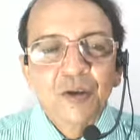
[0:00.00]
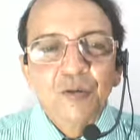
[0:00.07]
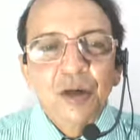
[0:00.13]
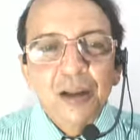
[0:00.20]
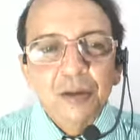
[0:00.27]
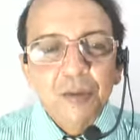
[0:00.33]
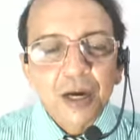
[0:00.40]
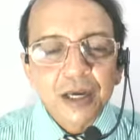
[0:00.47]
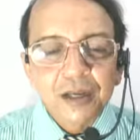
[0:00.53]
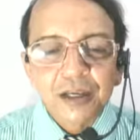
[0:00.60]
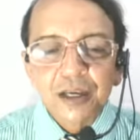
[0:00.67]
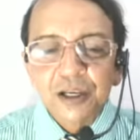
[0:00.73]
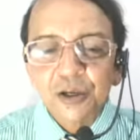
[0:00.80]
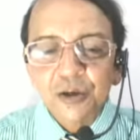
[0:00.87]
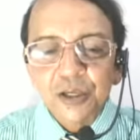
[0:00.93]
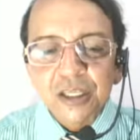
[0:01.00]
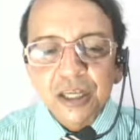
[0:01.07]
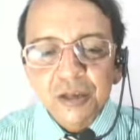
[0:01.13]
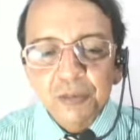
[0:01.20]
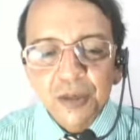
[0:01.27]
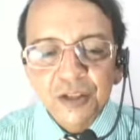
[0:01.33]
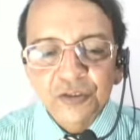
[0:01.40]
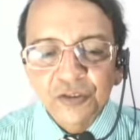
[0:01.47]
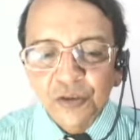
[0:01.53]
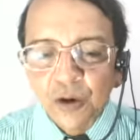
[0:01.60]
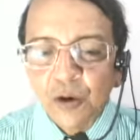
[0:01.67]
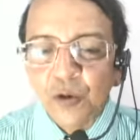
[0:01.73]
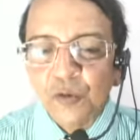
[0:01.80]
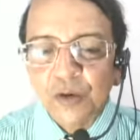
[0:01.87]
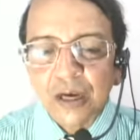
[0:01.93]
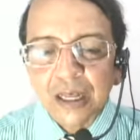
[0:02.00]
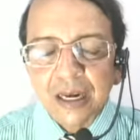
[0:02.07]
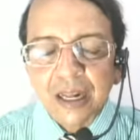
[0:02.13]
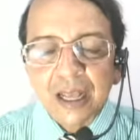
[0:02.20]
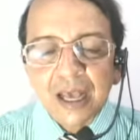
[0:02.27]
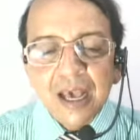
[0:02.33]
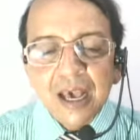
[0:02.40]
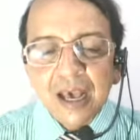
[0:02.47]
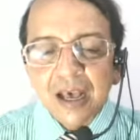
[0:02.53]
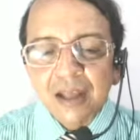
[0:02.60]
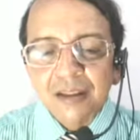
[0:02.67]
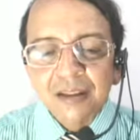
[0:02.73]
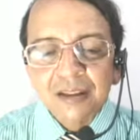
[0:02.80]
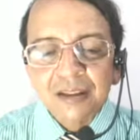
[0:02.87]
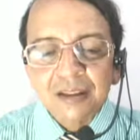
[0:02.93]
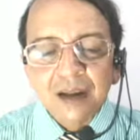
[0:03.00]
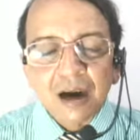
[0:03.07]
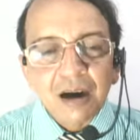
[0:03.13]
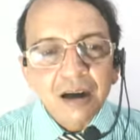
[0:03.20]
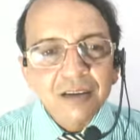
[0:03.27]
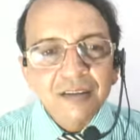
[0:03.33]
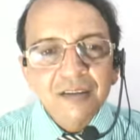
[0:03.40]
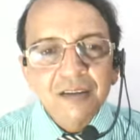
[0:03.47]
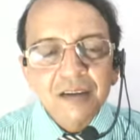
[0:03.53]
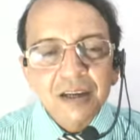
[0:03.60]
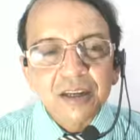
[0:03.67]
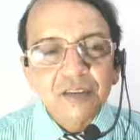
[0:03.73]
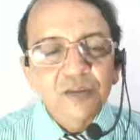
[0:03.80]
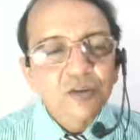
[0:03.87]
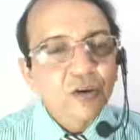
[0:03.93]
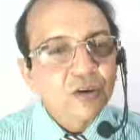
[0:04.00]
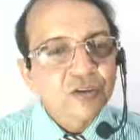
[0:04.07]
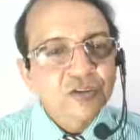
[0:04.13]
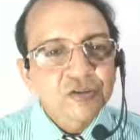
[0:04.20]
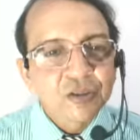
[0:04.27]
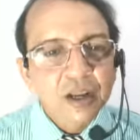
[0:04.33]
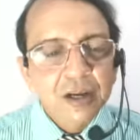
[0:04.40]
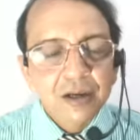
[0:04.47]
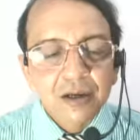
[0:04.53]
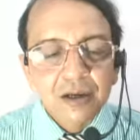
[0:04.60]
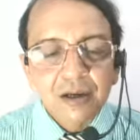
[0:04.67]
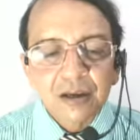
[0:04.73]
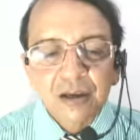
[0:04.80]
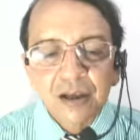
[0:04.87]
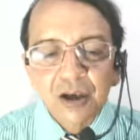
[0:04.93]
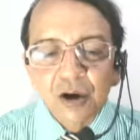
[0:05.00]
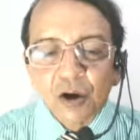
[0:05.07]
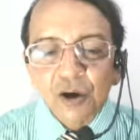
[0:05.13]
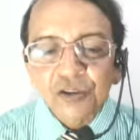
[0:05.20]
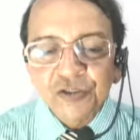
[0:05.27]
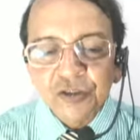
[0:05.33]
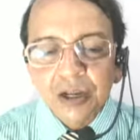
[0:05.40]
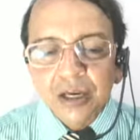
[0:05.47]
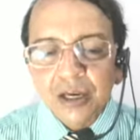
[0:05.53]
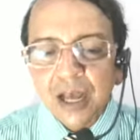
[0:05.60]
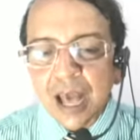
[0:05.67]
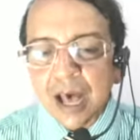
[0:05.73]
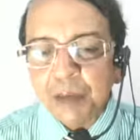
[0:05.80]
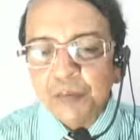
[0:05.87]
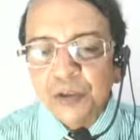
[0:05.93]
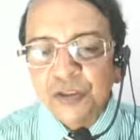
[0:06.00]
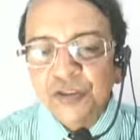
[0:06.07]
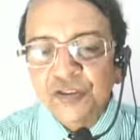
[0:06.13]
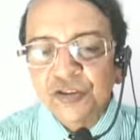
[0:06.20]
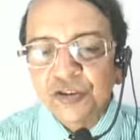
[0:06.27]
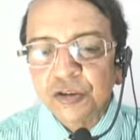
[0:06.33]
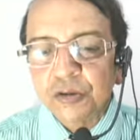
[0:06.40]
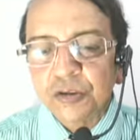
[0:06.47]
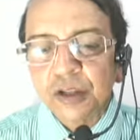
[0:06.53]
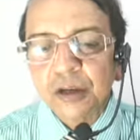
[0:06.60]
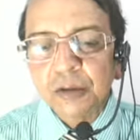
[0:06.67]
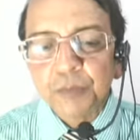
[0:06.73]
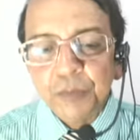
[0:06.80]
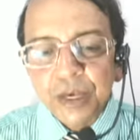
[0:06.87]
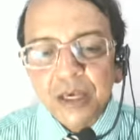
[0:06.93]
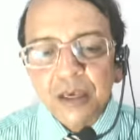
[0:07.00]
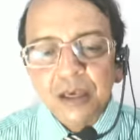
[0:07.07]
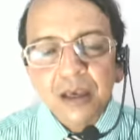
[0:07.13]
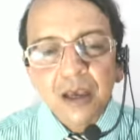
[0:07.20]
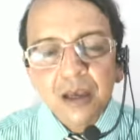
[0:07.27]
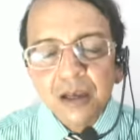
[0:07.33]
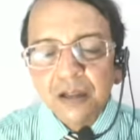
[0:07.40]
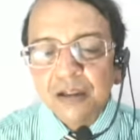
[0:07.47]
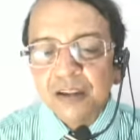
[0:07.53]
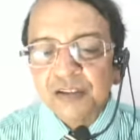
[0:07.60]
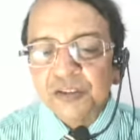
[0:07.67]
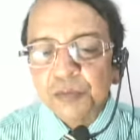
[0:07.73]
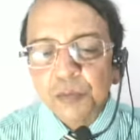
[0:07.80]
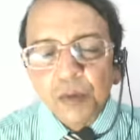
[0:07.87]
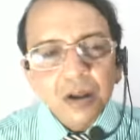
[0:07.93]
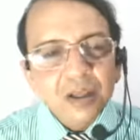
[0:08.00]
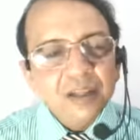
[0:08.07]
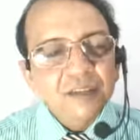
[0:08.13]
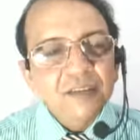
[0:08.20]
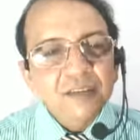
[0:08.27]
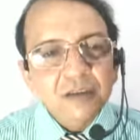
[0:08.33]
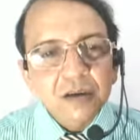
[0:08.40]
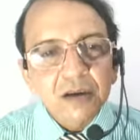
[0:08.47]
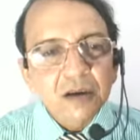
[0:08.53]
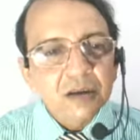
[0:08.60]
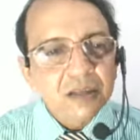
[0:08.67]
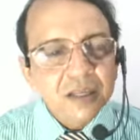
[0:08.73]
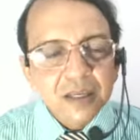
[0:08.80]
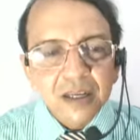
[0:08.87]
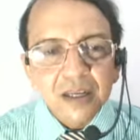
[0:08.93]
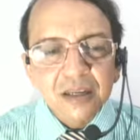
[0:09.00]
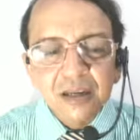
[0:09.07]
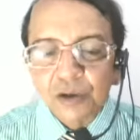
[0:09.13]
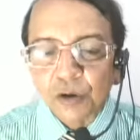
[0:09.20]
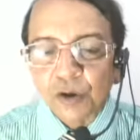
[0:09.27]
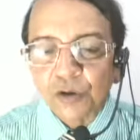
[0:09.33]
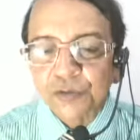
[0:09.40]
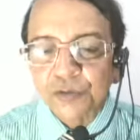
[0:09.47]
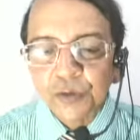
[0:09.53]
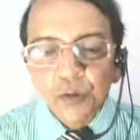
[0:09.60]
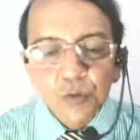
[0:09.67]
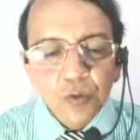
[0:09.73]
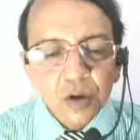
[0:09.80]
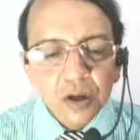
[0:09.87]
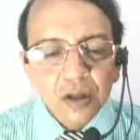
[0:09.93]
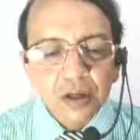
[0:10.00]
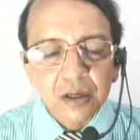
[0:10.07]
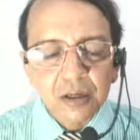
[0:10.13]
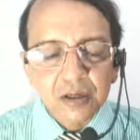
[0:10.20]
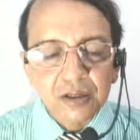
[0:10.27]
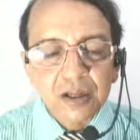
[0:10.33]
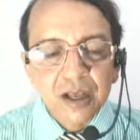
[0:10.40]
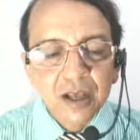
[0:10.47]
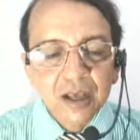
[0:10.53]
Well, my dear, your time is over, and the answer is Australia. Australia happens to be the smallest continent of the world.